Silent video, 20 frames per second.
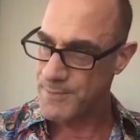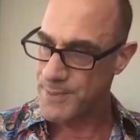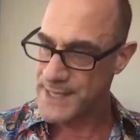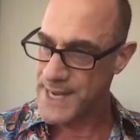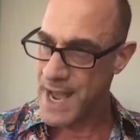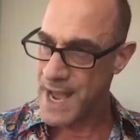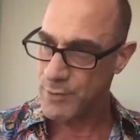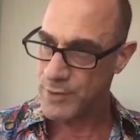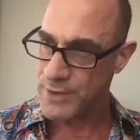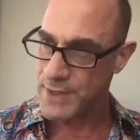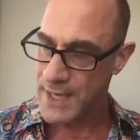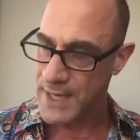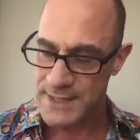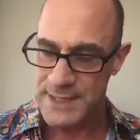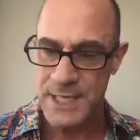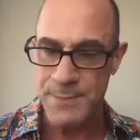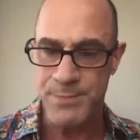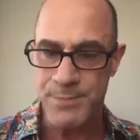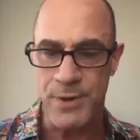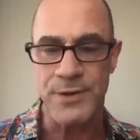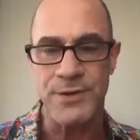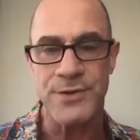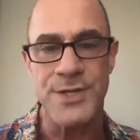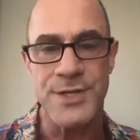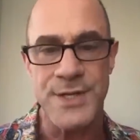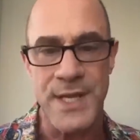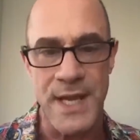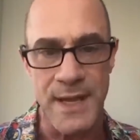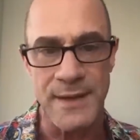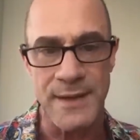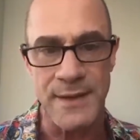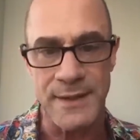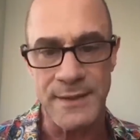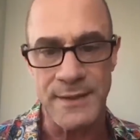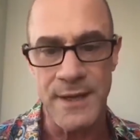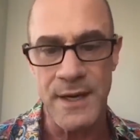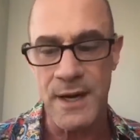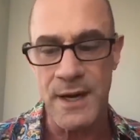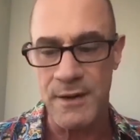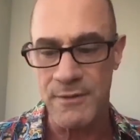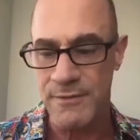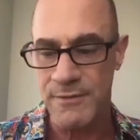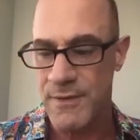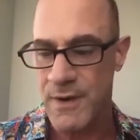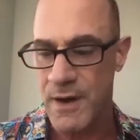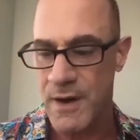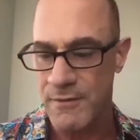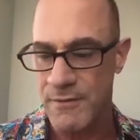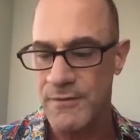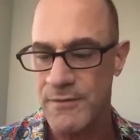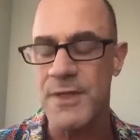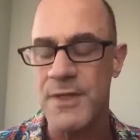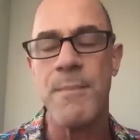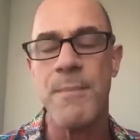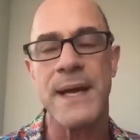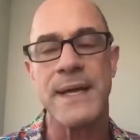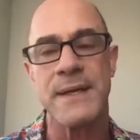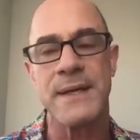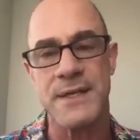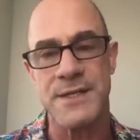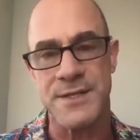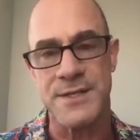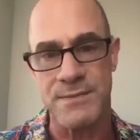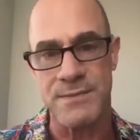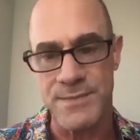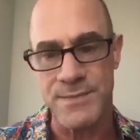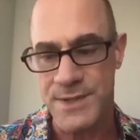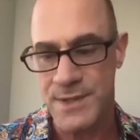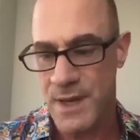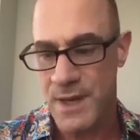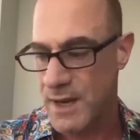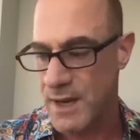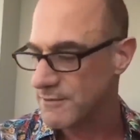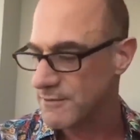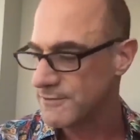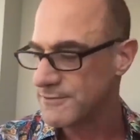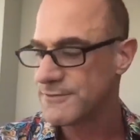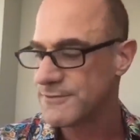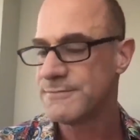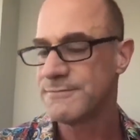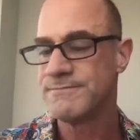but now with a deeper understanding of the mechanisms of